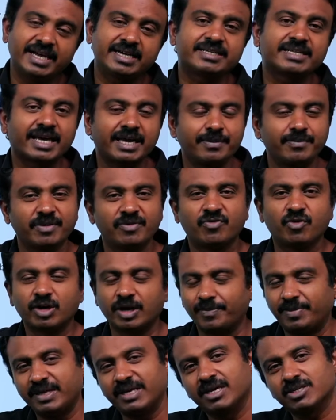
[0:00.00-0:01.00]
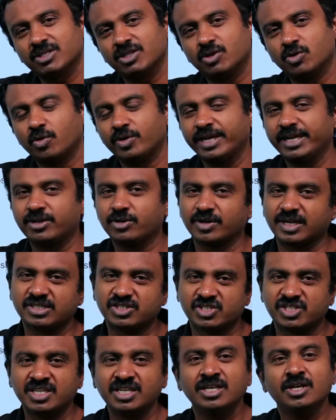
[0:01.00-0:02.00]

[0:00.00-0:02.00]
time before application. Don't need to rush in.